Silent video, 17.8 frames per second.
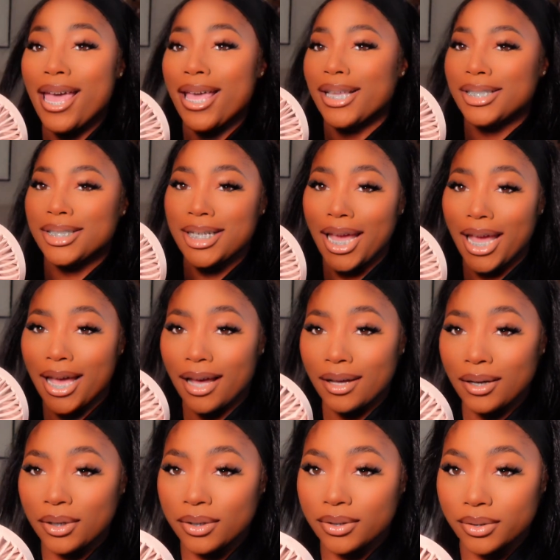
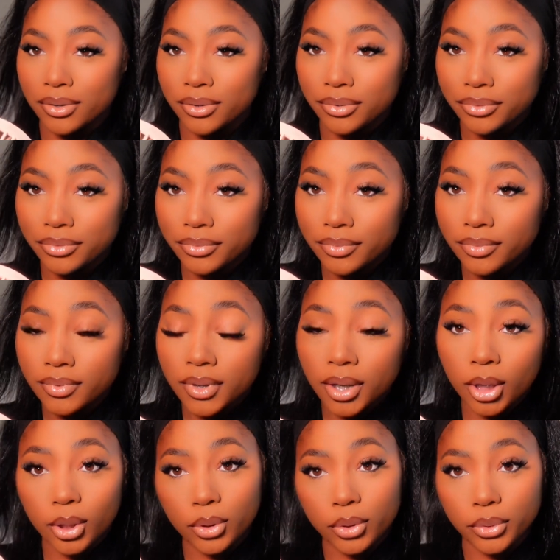Child,
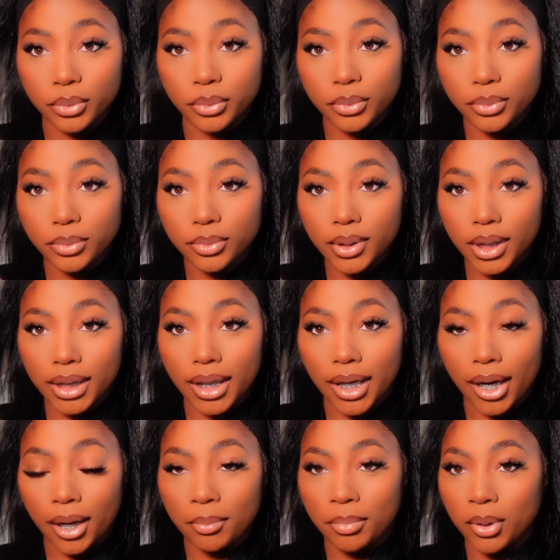who? Look at
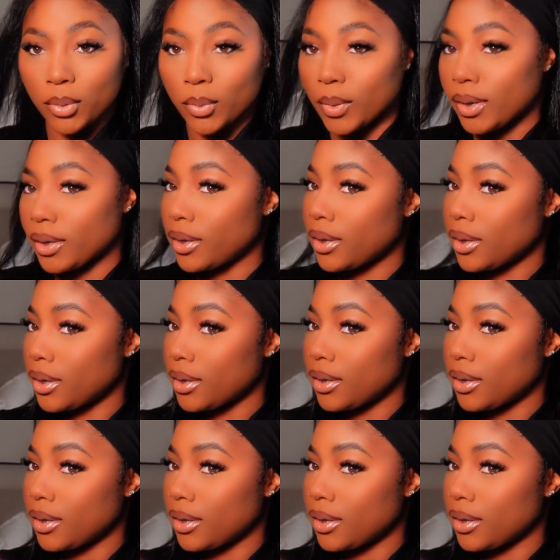that hair blowing.